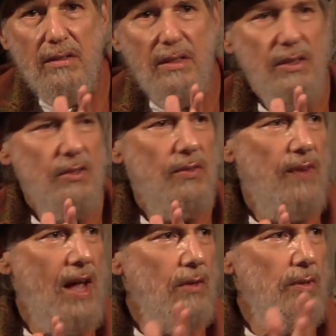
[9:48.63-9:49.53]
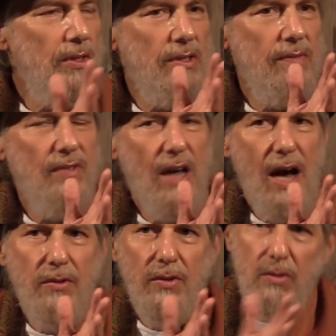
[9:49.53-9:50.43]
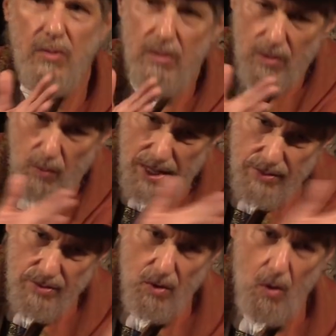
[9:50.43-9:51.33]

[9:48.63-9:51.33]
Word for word: These followers of Danu went